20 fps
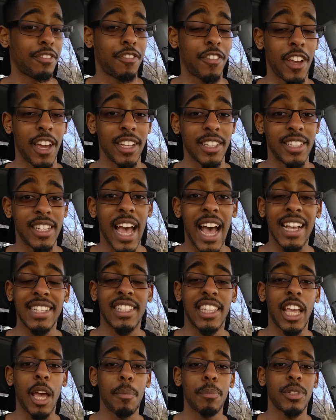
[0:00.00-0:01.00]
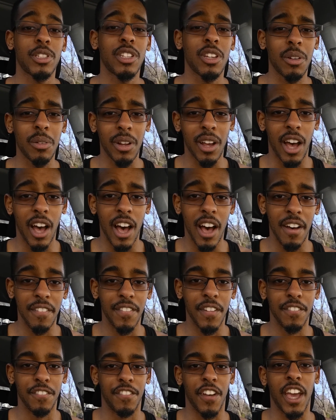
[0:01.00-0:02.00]
fantastic episode
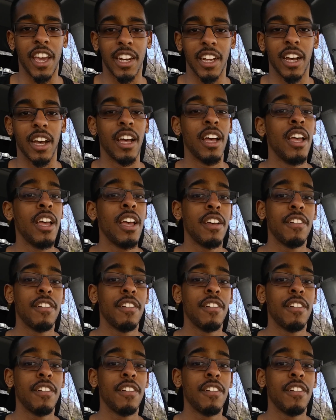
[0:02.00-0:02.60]
of Veda.